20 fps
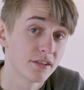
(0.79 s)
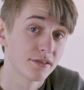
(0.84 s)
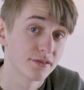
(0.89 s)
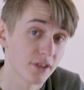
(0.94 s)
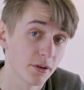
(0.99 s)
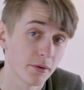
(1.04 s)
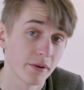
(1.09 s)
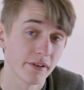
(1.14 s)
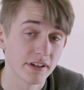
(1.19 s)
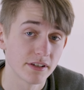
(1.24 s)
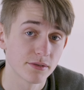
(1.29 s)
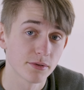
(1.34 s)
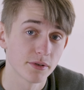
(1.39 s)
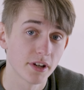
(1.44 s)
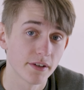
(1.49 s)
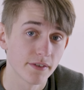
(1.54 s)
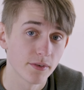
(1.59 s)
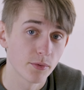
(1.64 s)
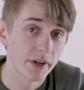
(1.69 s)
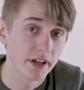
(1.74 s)
So we're into
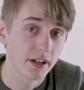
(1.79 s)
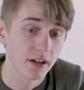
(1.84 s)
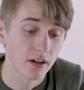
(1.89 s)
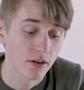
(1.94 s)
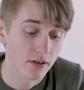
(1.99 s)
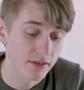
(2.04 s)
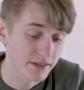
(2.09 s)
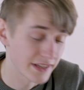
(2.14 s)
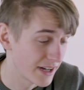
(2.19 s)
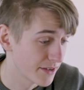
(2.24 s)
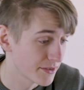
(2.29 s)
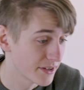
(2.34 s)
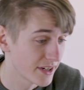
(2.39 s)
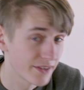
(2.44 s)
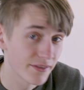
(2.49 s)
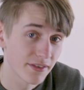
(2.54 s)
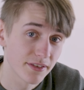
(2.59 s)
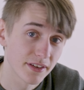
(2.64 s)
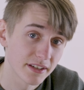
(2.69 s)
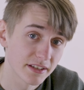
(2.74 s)
another week of lockdown and
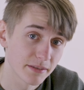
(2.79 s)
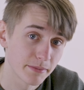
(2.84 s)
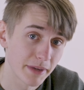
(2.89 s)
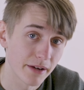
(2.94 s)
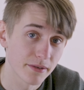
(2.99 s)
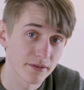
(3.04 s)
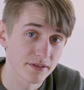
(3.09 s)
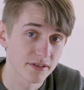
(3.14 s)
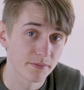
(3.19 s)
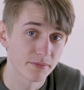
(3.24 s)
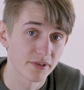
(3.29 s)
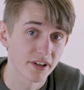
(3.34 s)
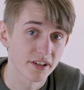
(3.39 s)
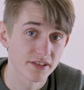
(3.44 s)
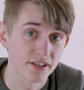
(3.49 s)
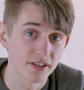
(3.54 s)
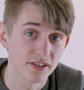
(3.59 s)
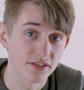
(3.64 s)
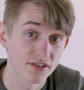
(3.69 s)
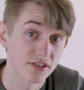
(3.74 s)
everything's about as
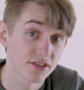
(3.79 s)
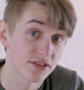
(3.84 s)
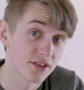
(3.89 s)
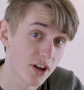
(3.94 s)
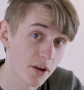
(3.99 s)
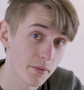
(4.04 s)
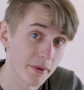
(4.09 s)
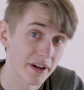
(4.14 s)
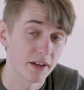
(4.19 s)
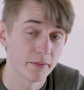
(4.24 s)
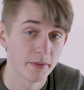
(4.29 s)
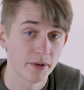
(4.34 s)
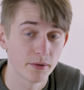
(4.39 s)
depressing as the snowman I